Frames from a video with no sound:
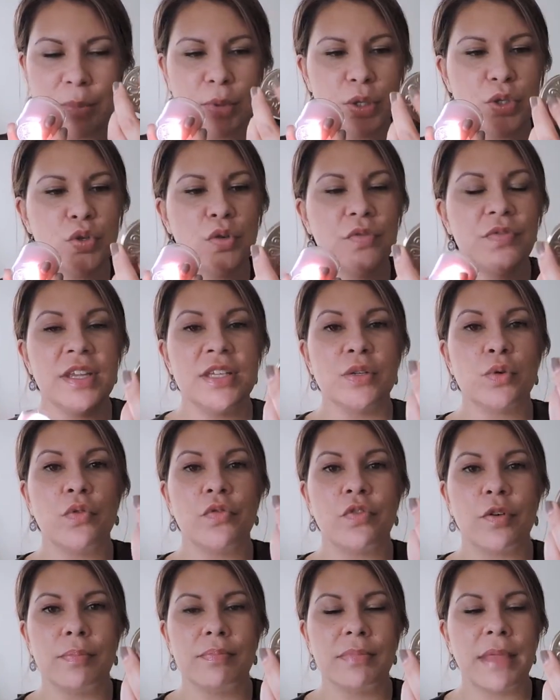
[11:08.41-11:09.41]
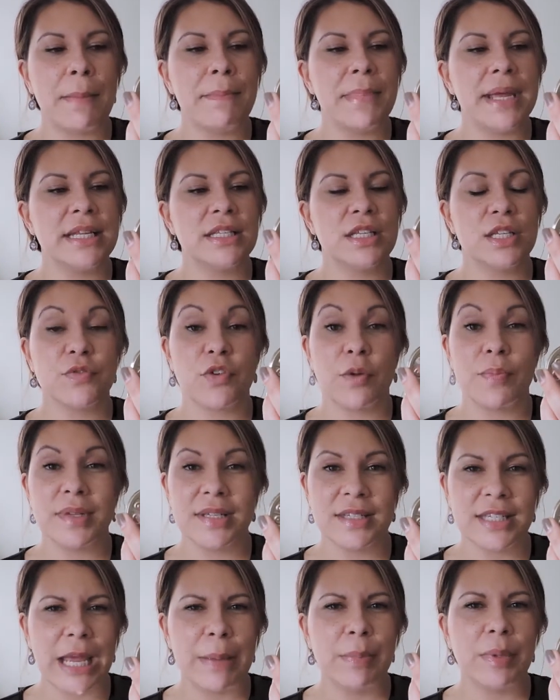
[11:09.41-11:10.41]
I'm not sure if these all, that means it's from
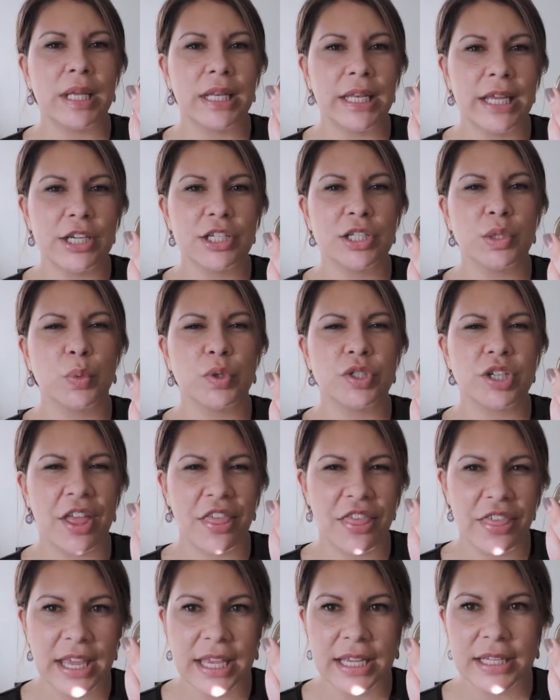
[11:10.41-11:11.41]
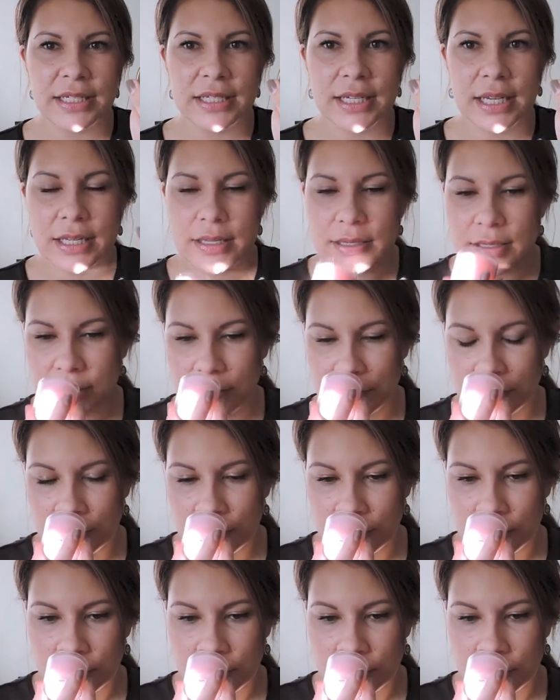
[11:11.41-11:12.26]
the same collection, which I think it does.